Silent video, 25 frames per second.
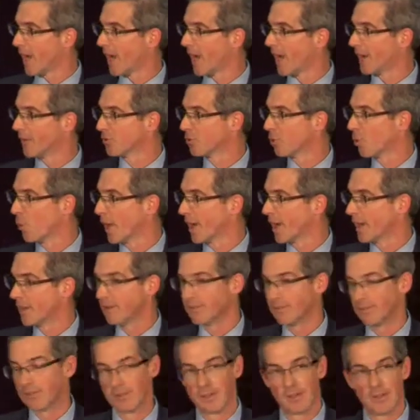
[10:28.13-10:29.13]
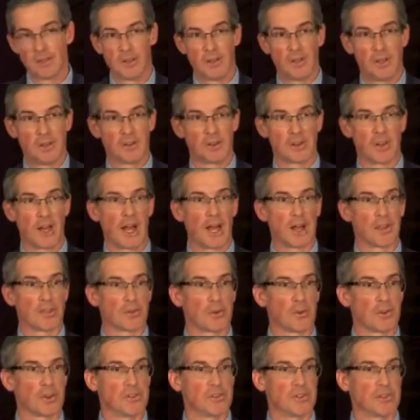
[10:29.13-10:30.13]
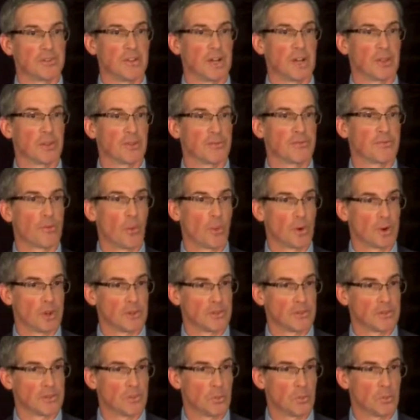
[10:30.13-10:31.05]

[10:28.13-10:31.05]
high 20s to the high 30s, even in the 40s.